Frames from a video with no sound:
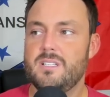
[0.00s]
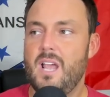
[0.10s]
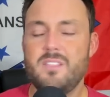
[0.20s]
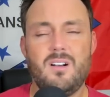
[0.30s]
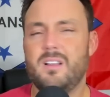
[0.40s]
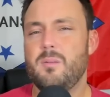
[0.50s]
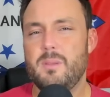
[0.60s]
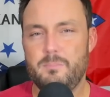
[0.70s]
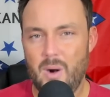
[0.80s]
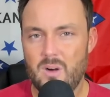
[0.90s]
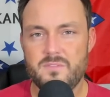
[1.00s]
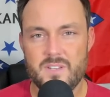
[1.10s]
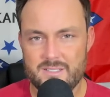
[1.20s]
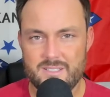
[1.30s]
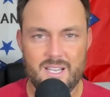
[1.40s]
And they're not going to be
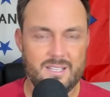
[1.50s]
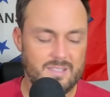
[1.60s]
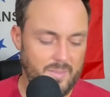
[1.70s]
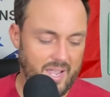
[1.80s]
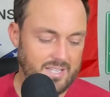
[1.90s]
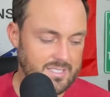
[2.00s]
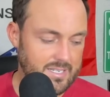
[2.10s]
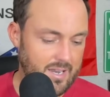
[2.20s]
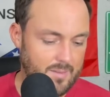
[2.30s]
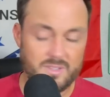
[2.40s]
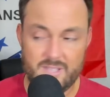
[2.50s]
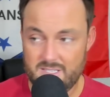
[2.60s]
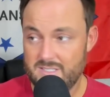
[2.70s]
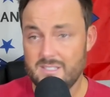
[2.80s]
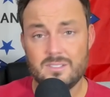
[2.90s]
perfect in the passing game, but they
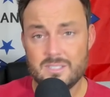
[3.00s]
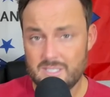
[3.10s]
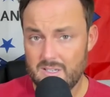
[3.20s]
still